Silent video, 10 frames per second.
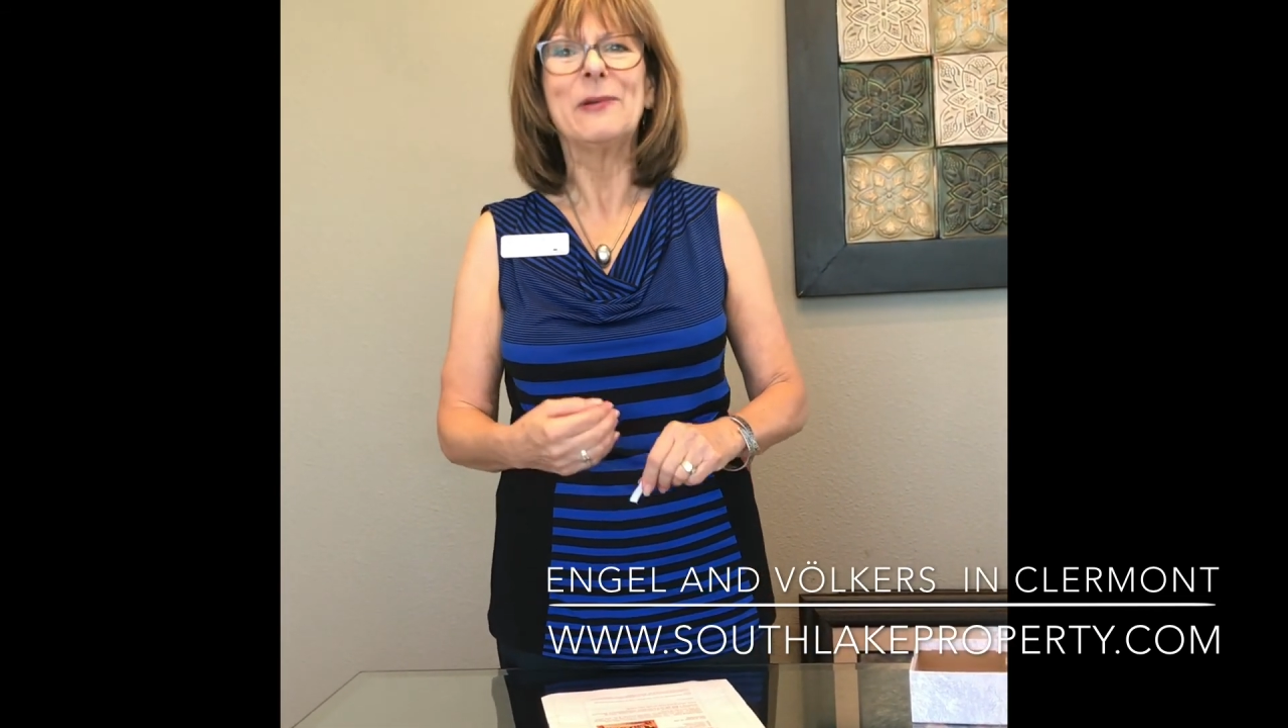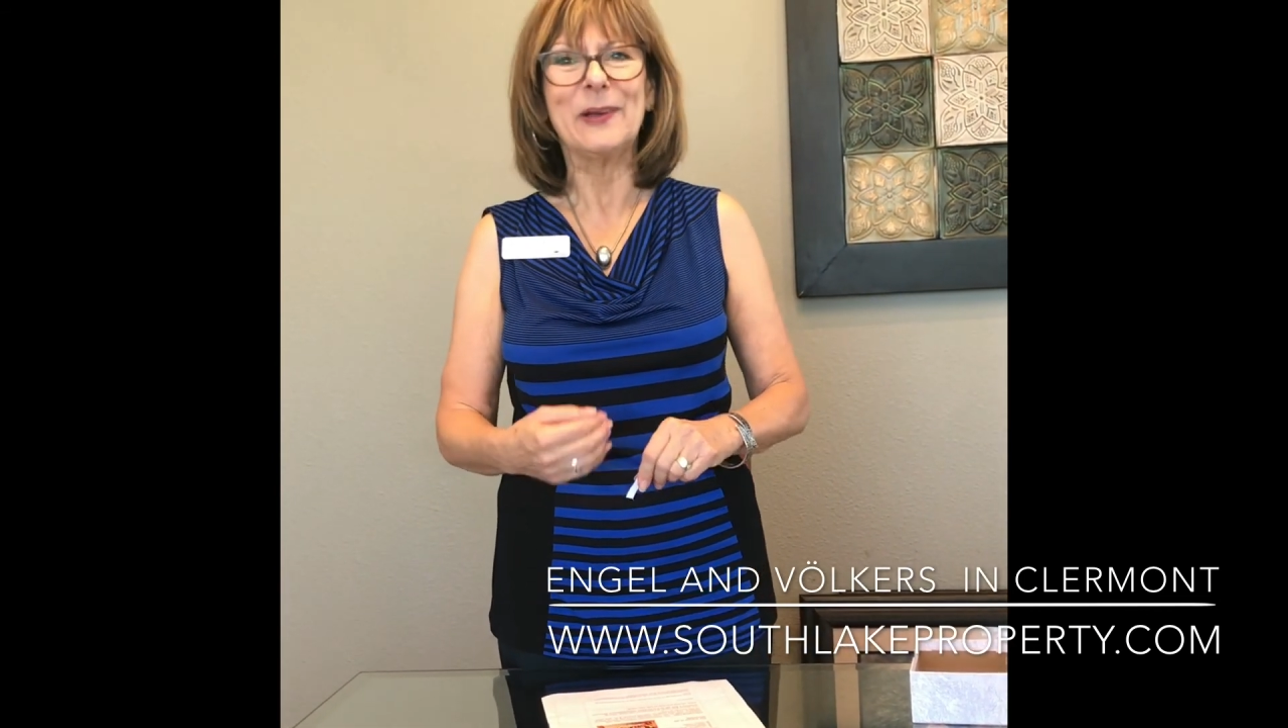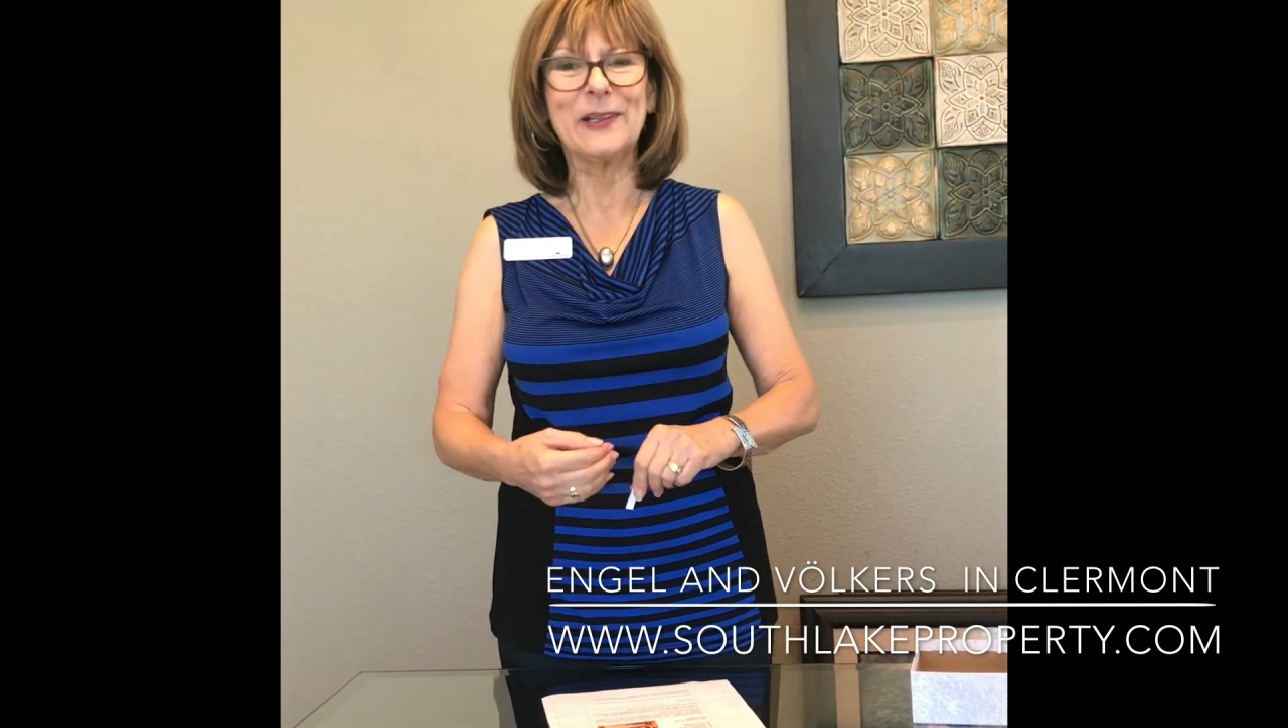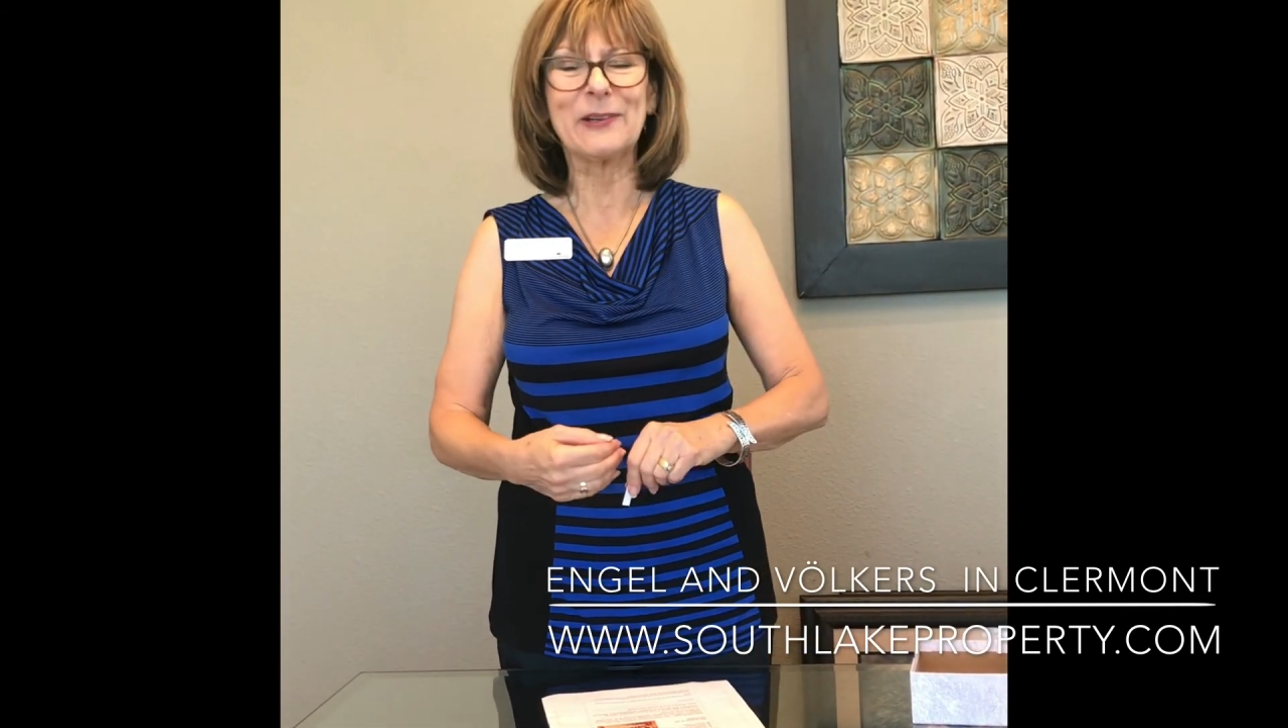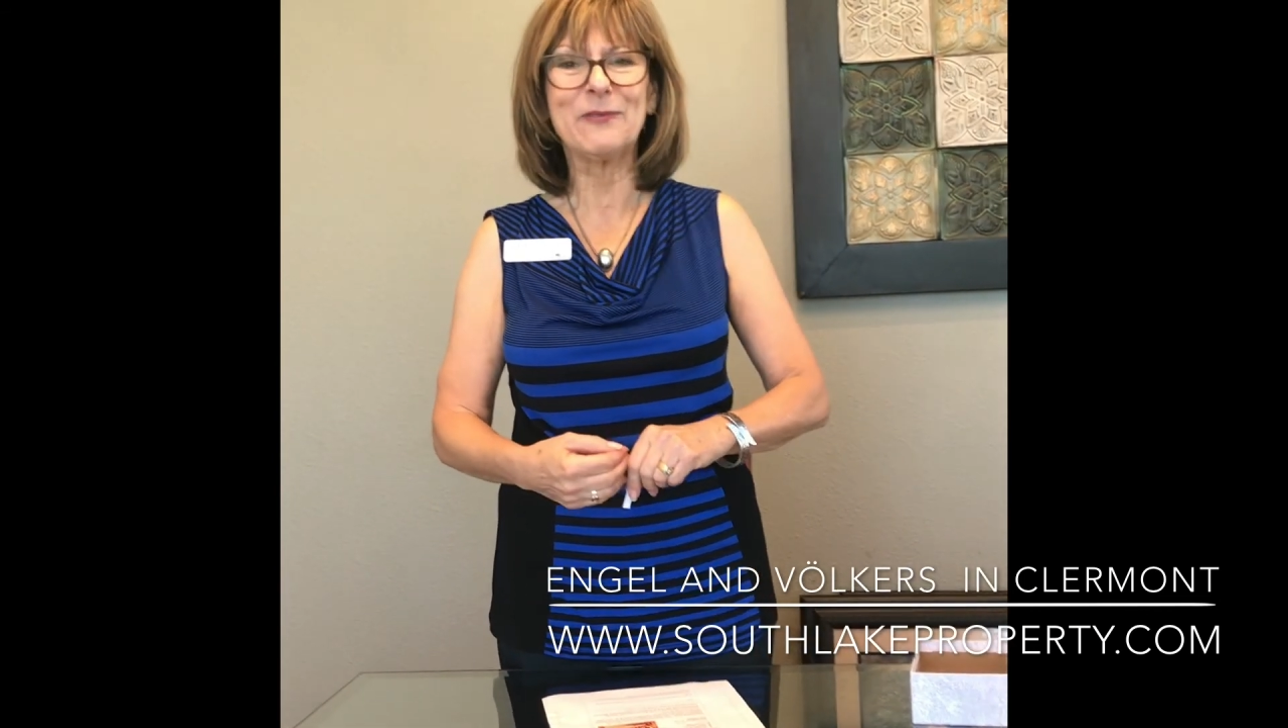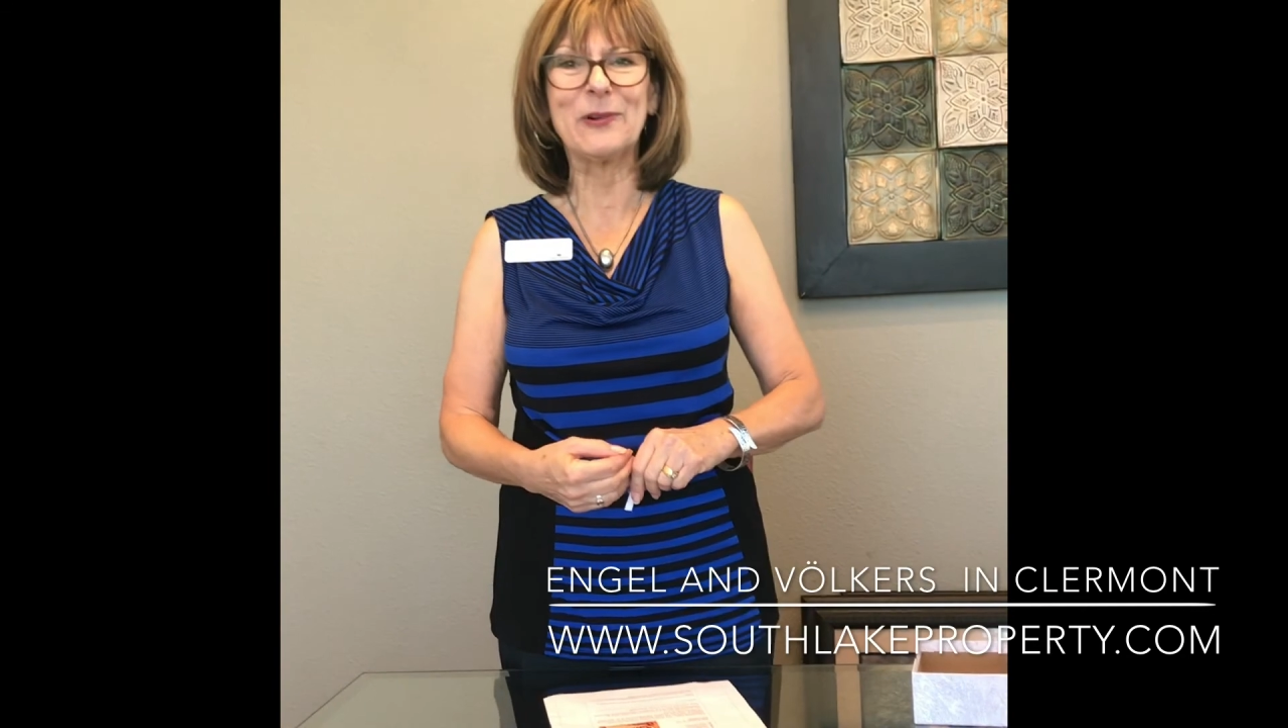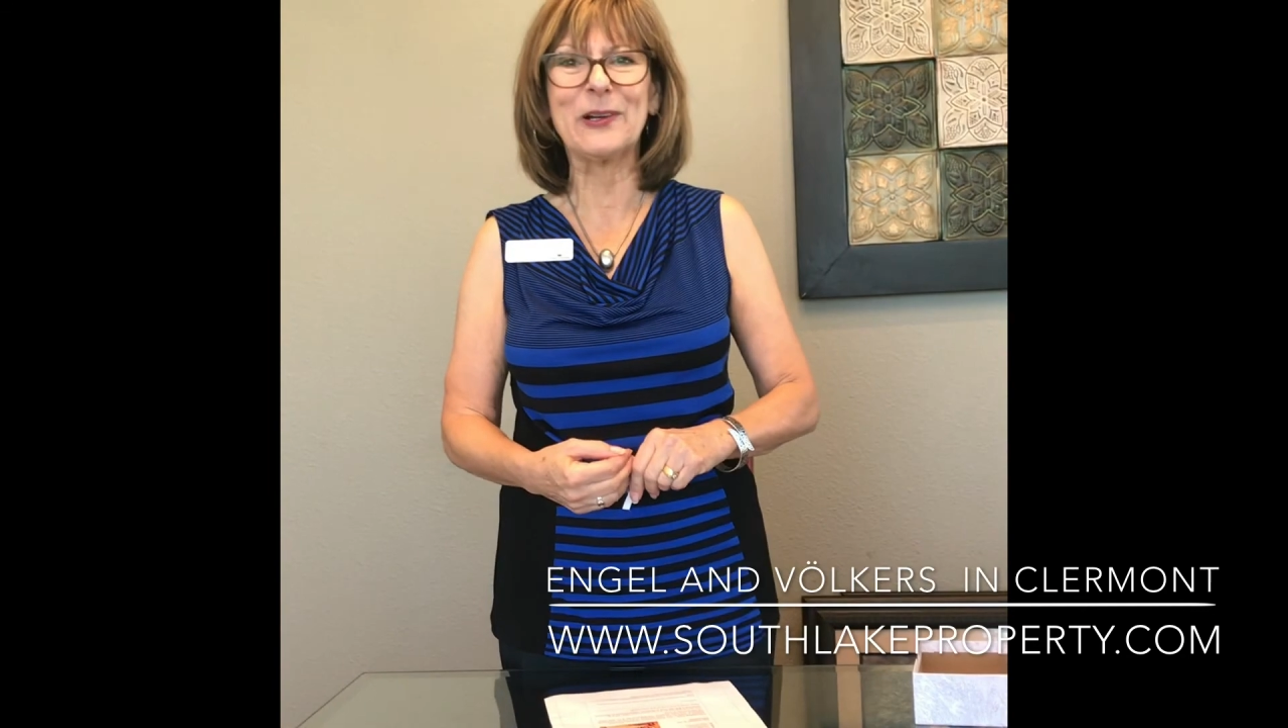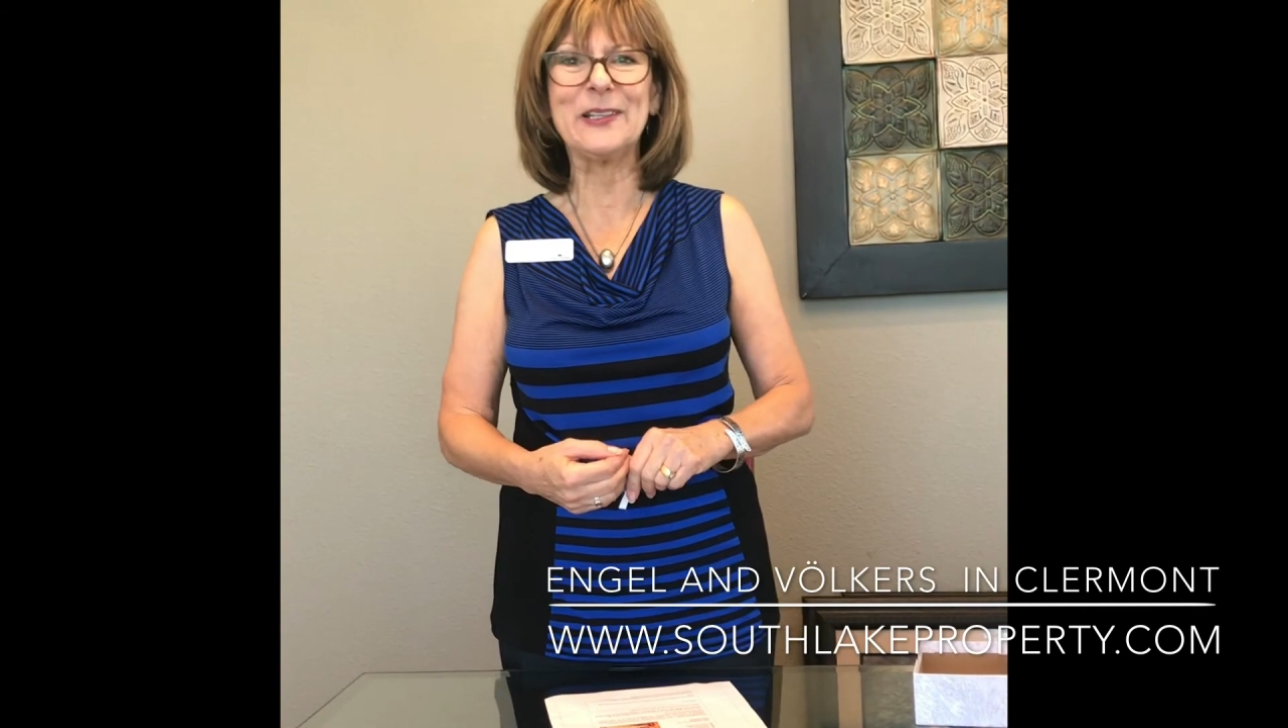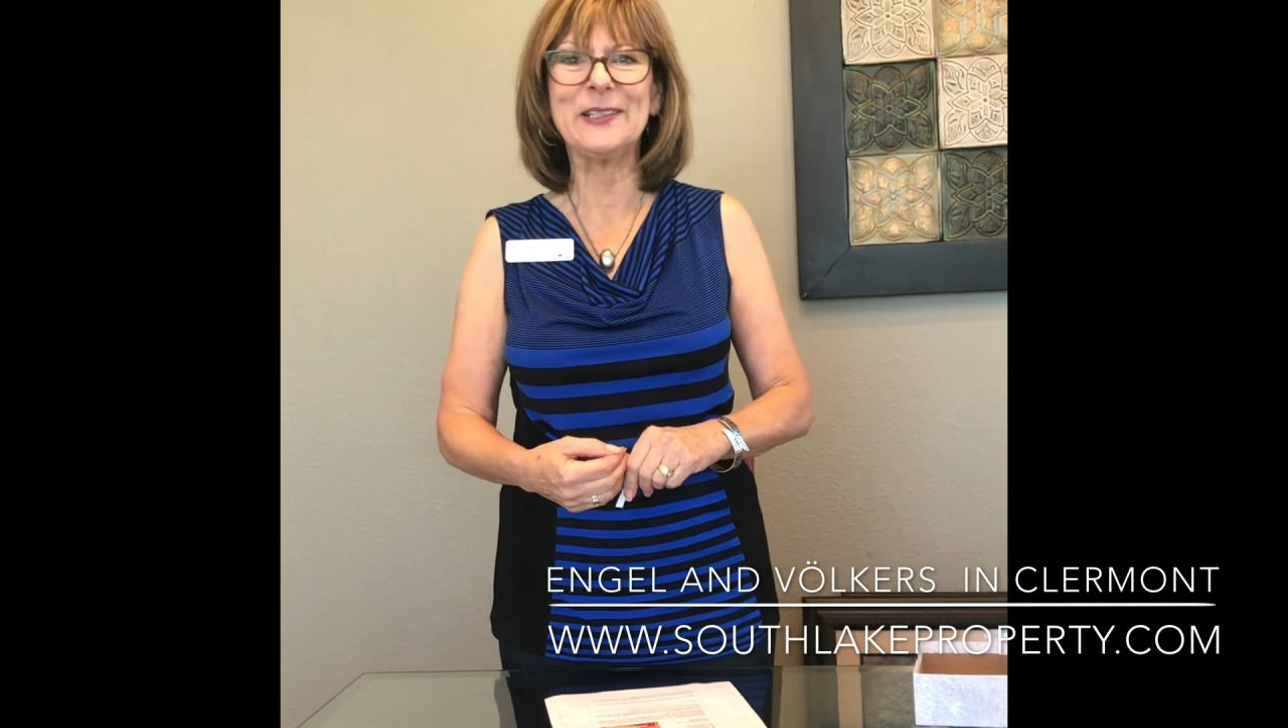We look forward